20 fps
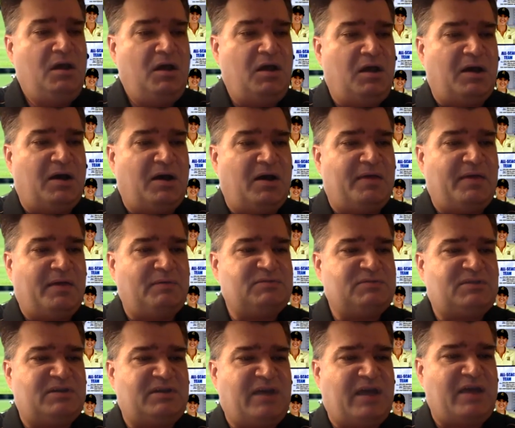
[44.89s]
That was
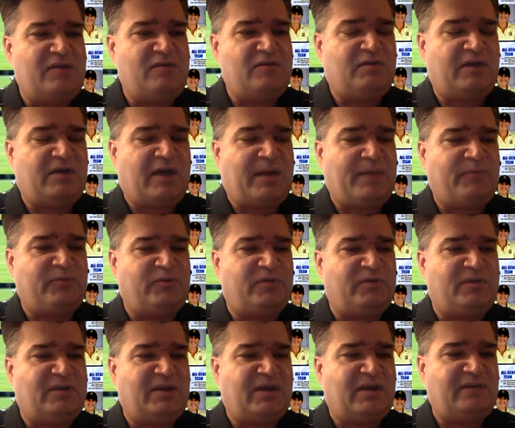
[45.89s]
the day you captured
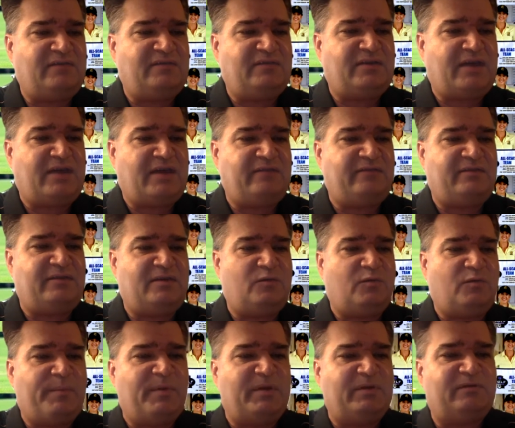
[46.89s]
the SCAC
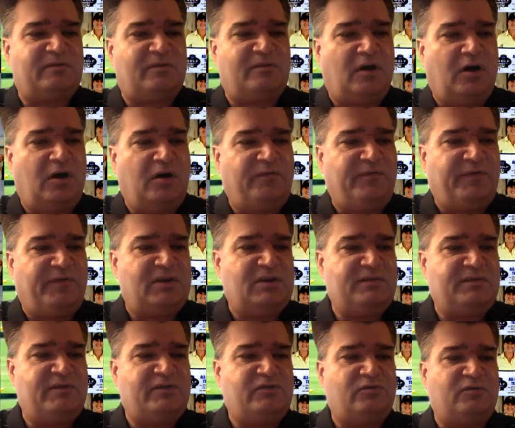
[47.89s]
Women's Golf
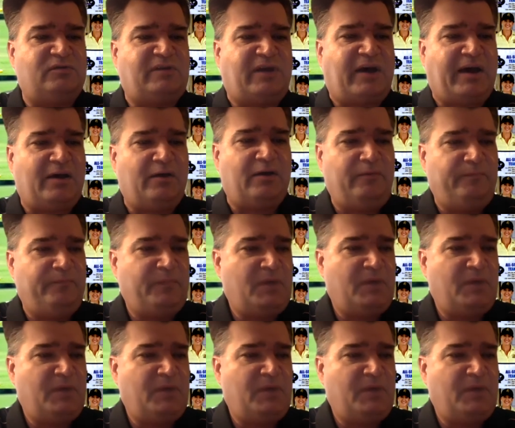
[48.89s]
Individual title.